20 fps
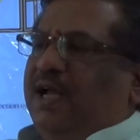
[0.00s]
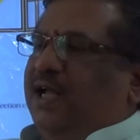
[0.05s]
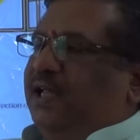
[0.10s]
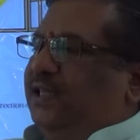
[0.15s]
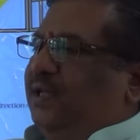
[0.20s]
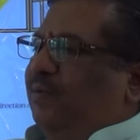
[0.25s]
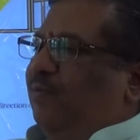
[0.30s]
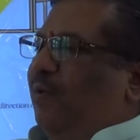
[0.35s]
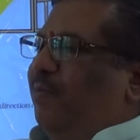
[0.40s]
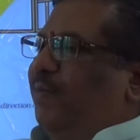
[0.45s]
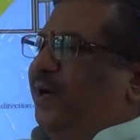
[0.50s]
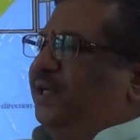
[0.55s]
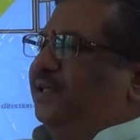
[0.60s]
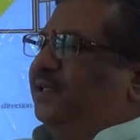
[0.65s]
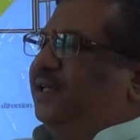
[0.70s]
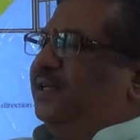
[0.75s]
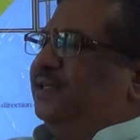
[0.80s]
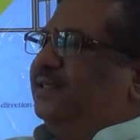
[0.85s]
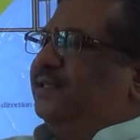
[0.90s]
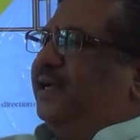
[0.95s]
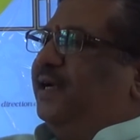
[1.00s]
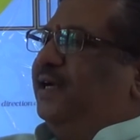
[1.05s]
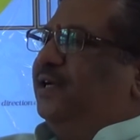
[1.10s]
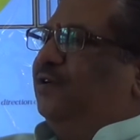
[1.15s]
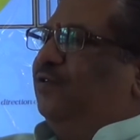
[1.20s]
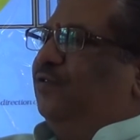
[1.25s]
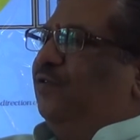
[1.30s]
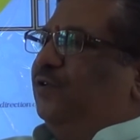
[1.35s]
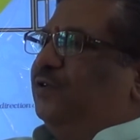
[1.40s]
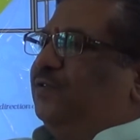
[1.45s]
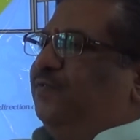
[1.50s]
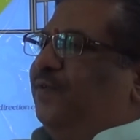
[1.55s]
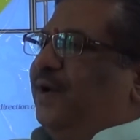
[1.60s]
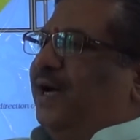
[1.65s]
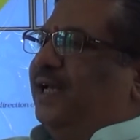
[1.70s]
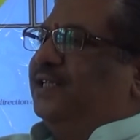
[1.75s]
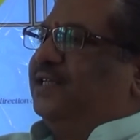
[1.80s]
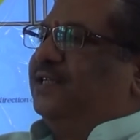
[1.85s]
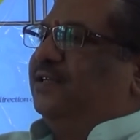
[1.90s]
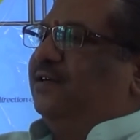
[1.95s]
The moment this side grows
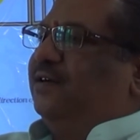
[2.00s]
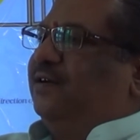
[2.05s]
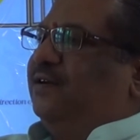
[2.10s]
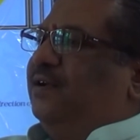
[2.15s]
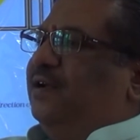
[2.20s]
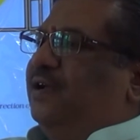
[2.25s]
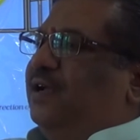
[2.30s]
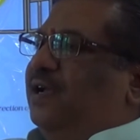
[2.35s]
faster,